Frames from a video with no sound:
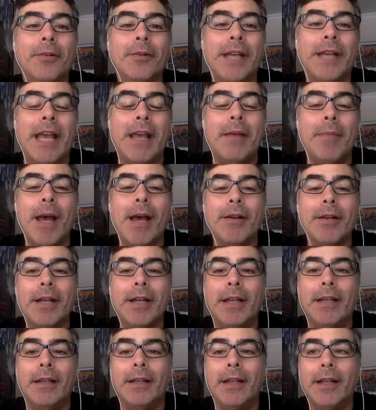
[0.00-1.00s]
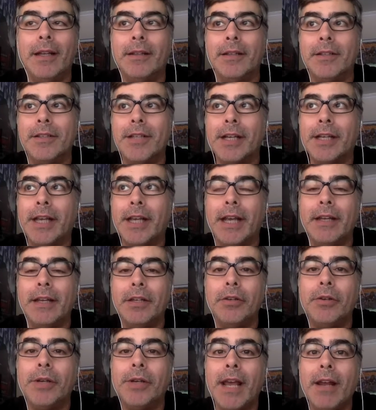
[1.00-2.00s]
came out in the
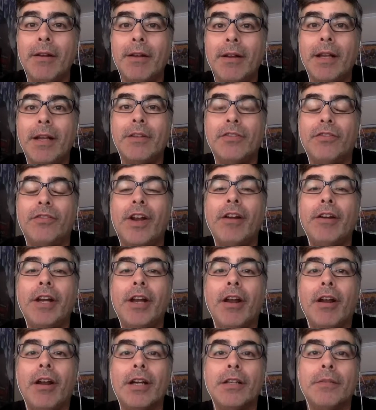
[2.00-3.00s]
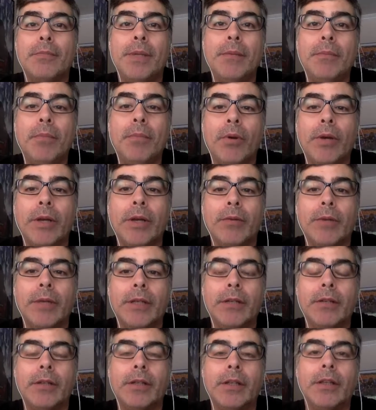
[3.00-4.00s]
decade? It's very hard to pinpoint when
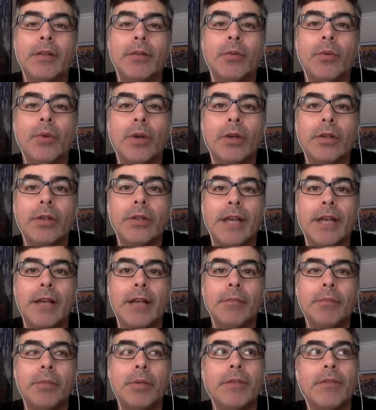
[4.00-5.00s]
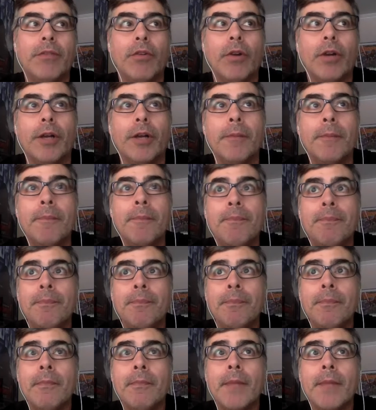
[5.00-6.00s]
you look at the world output for it.
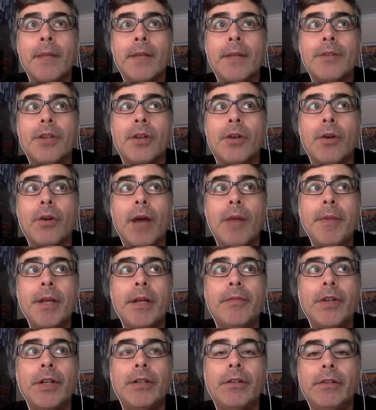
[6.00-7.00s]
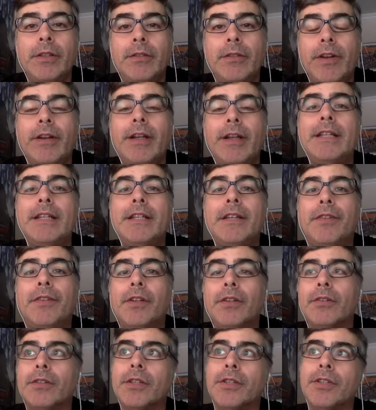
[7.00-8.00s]
So I made a very, very
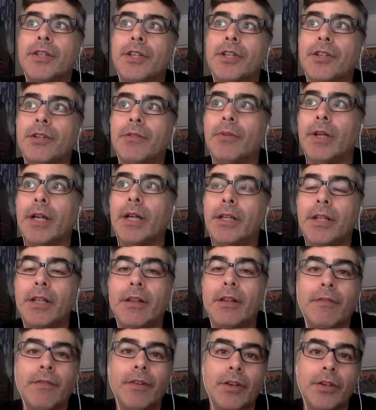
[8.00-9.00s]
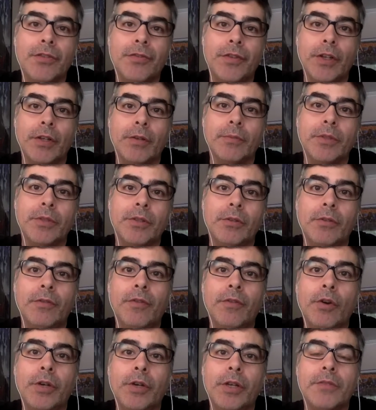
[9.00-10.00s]
difficult decision when I did the first film to
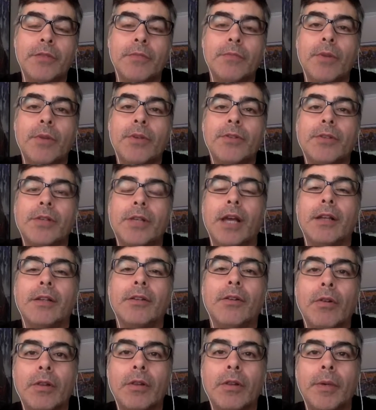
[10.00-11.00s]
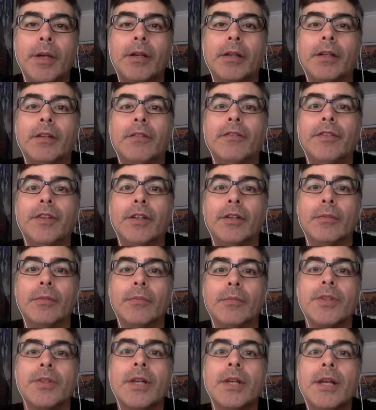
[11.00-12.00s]
focus mostly on North American
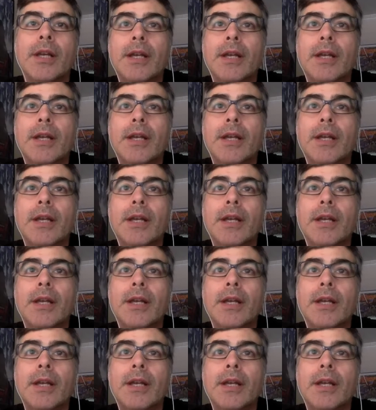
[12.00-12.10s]
films.